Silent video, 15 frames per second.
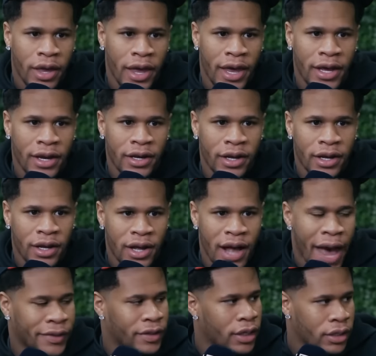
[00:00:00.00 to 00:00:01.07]
And uh,
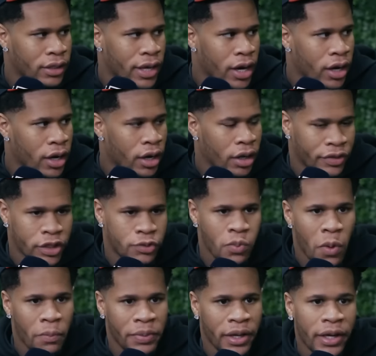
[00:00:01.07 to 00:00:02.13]
I think that uh, this
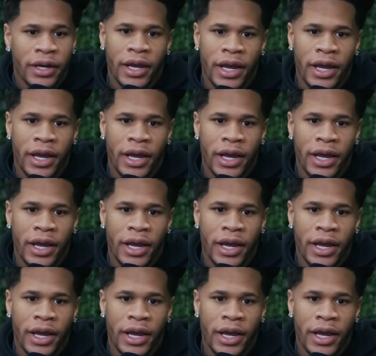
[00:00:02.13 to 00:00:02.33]
won't be